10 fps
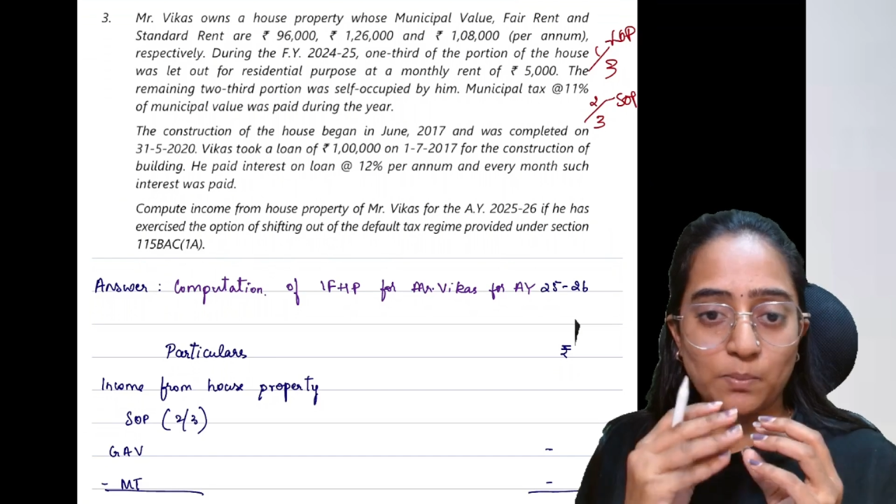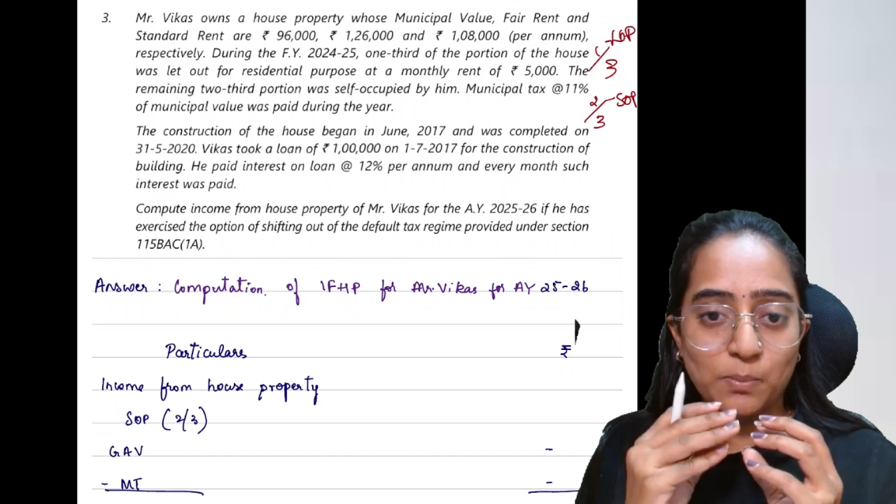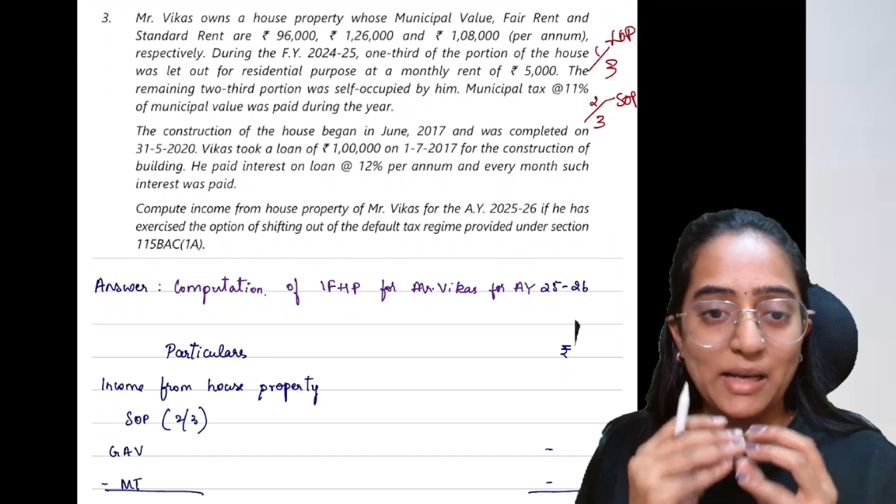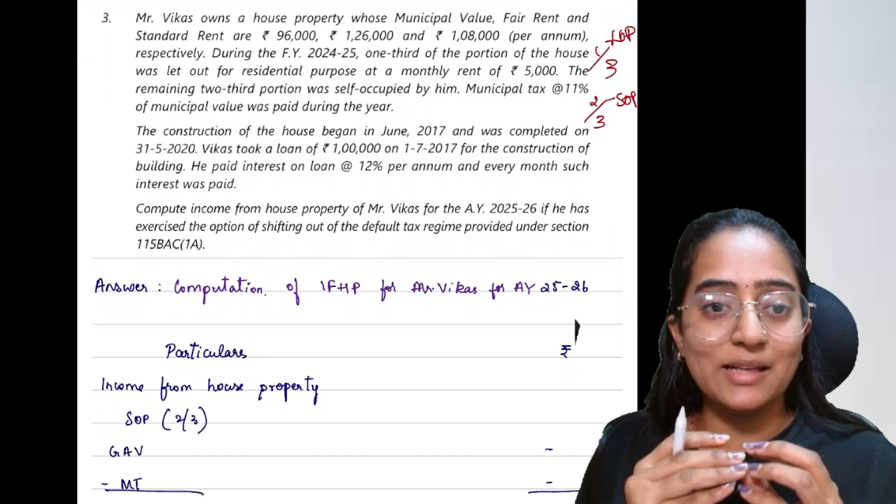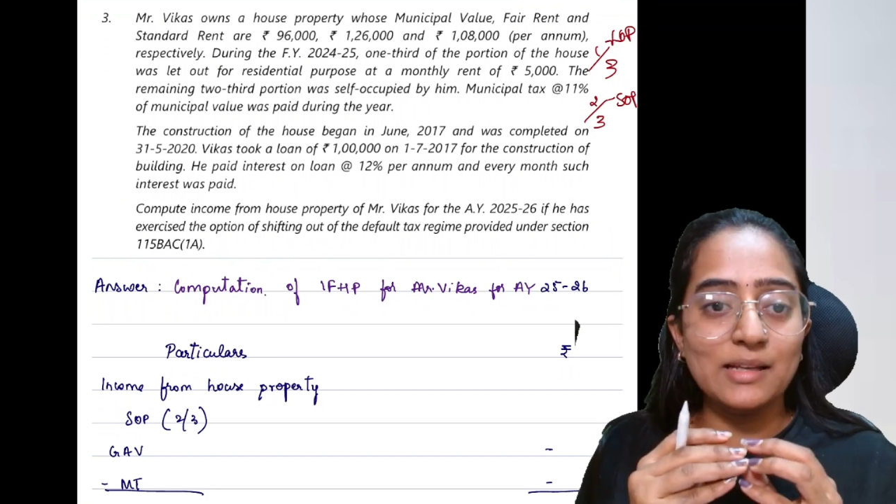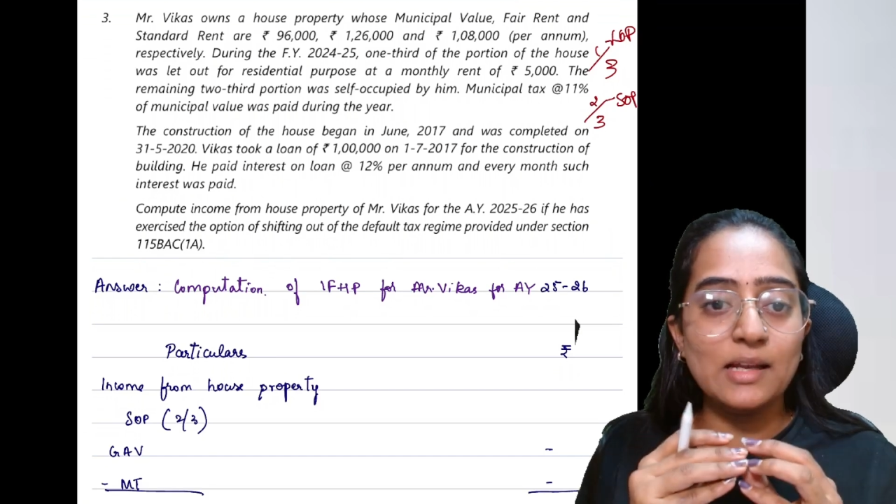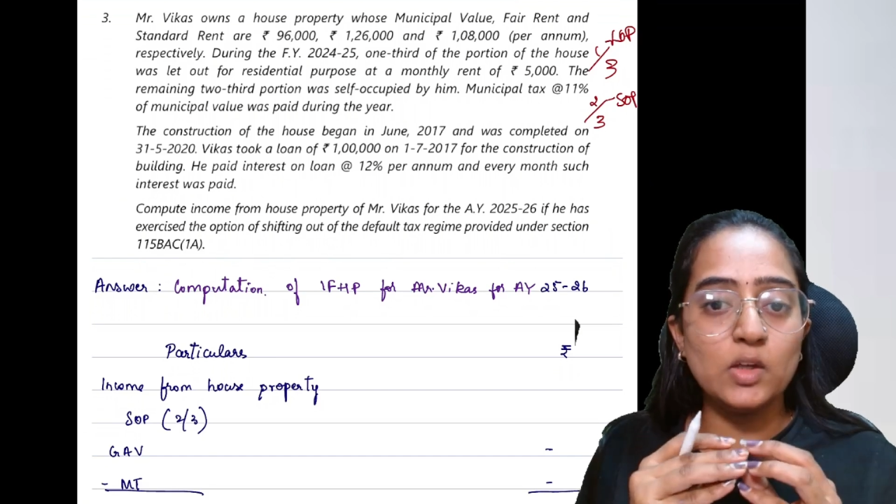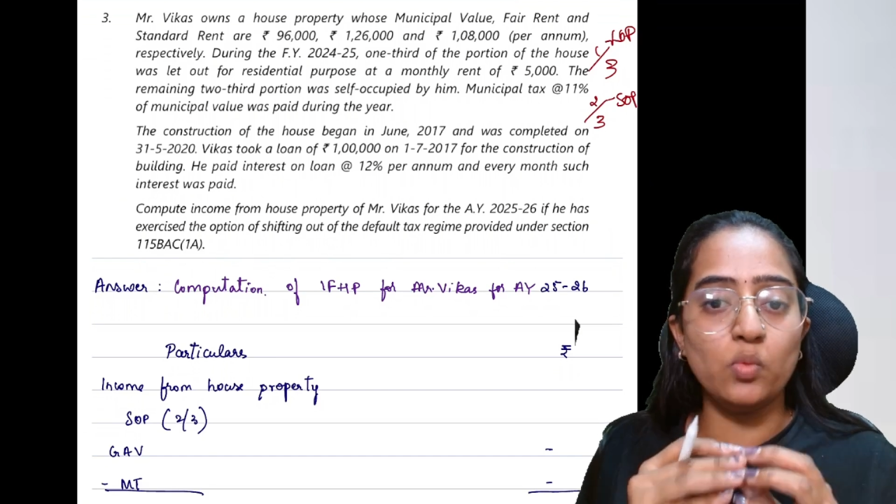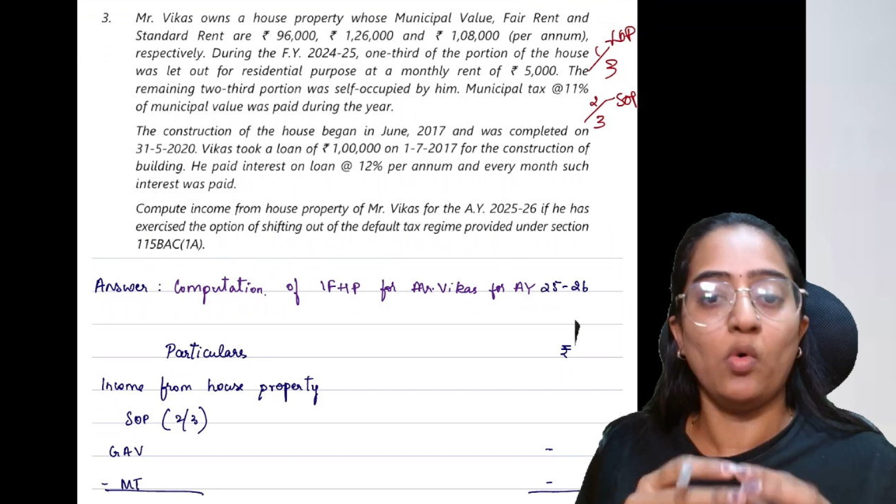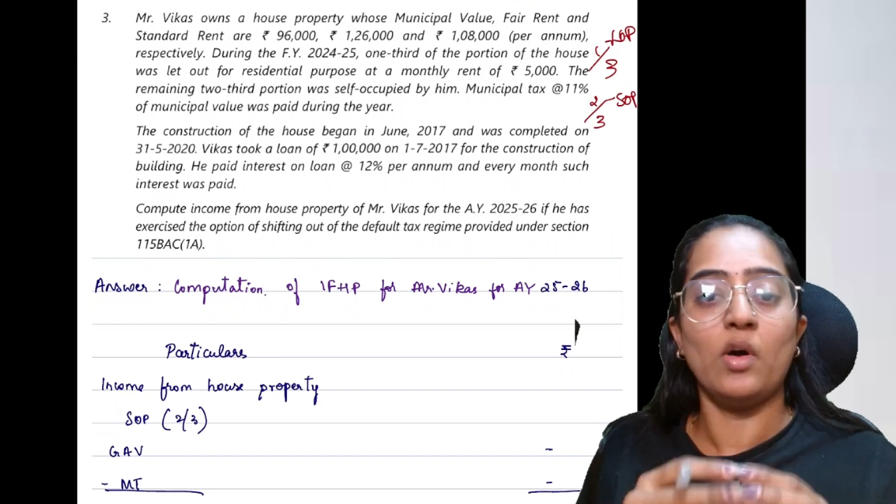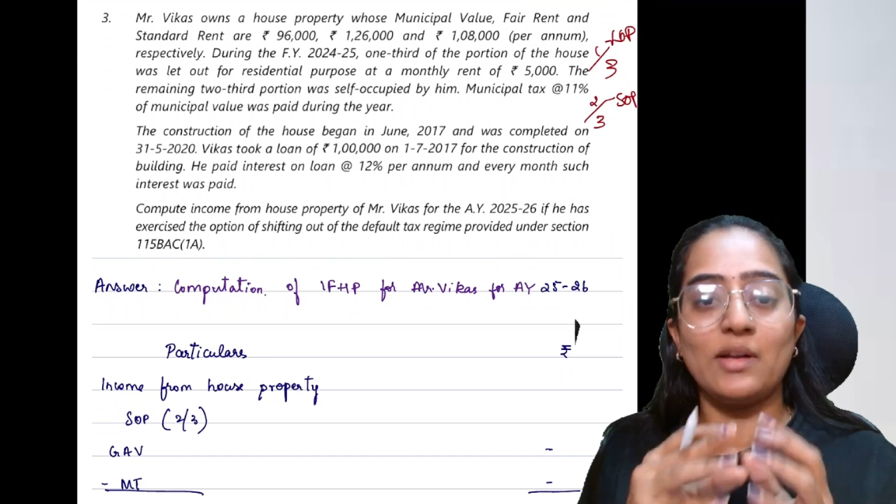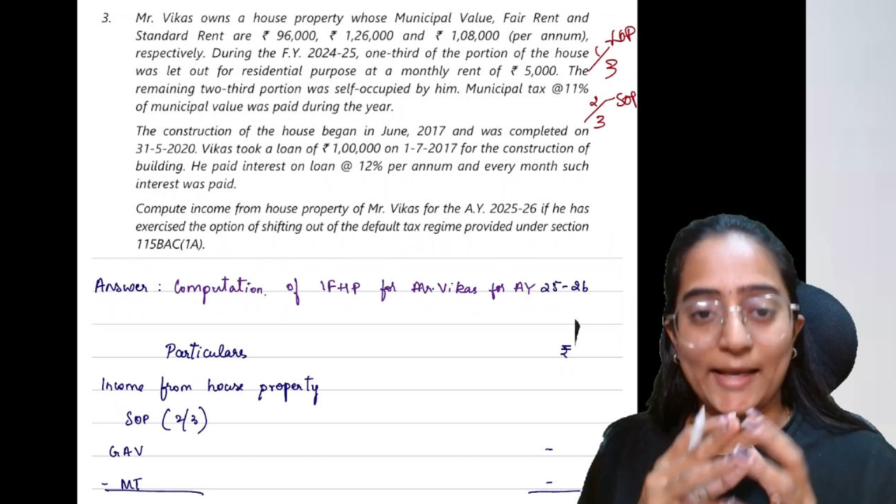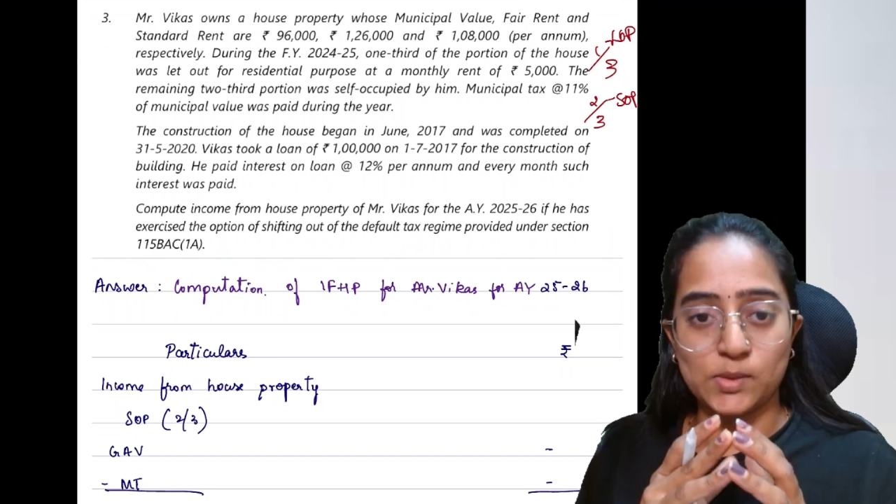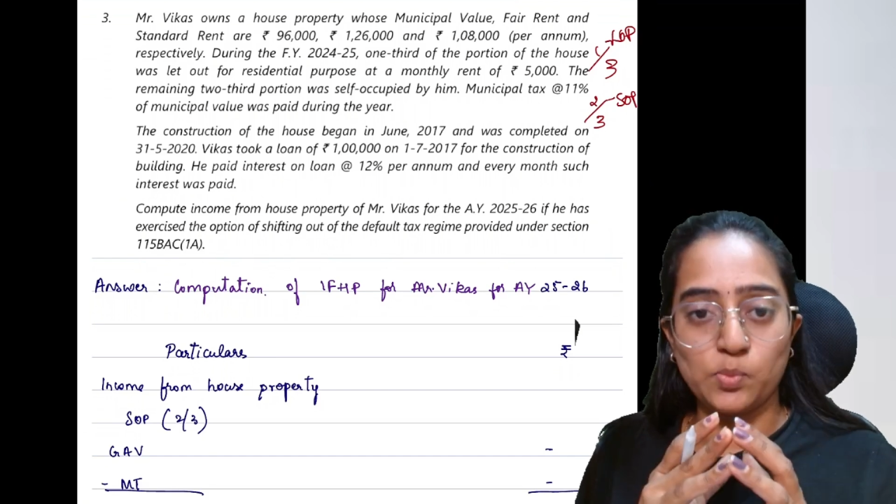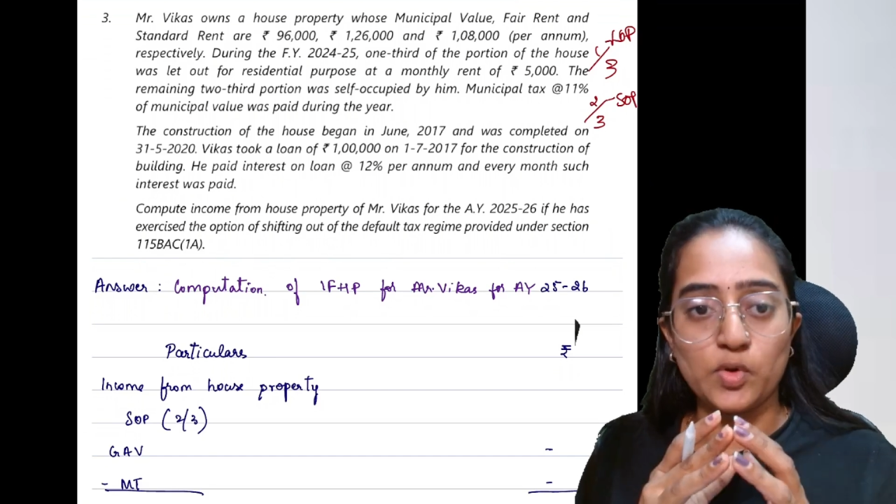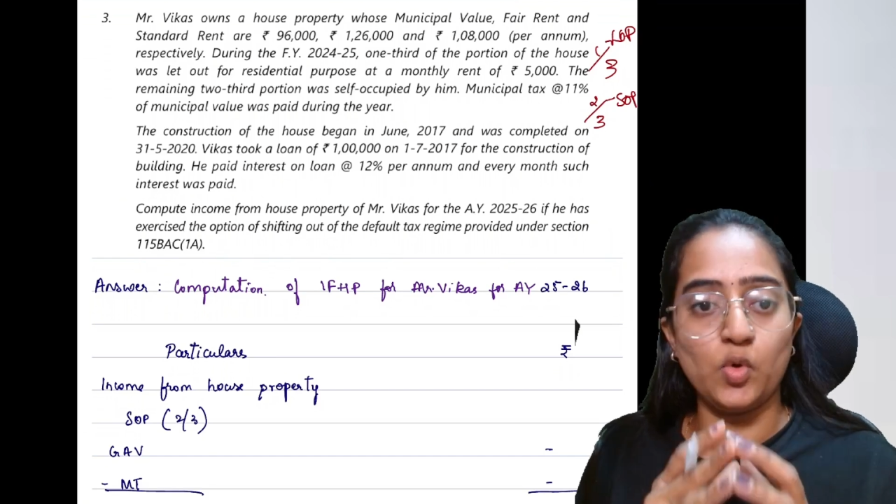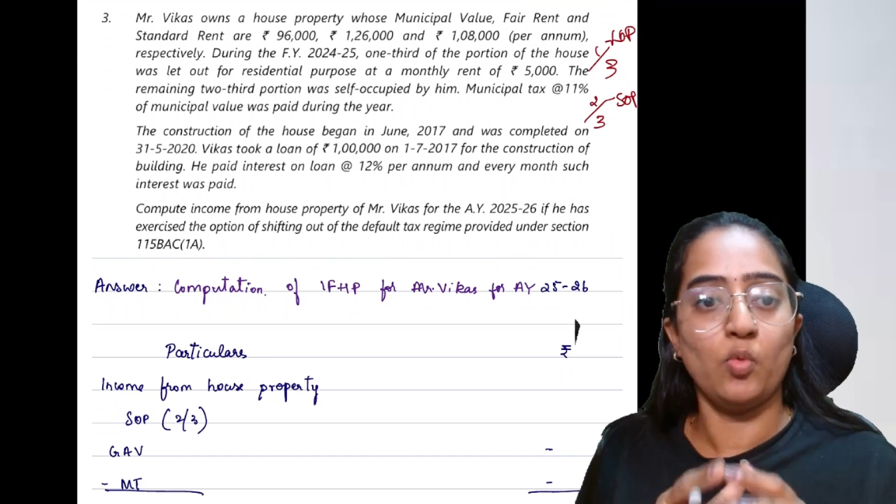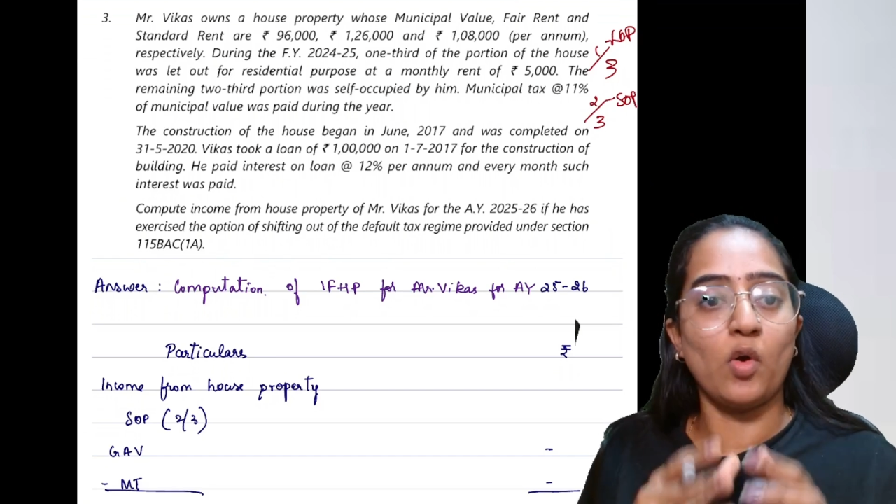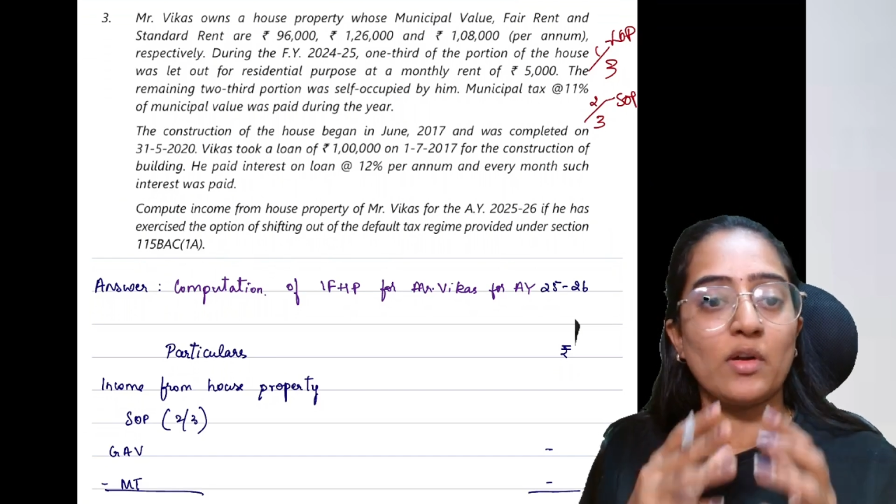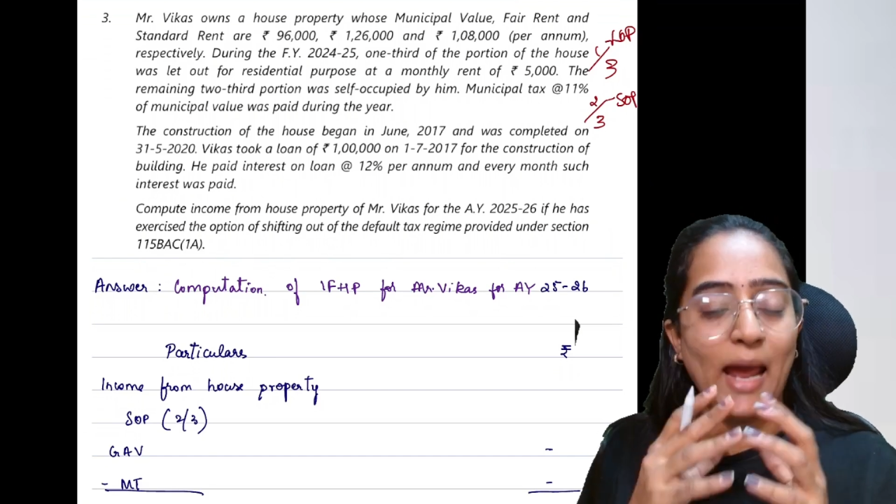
material you want, textbook you want,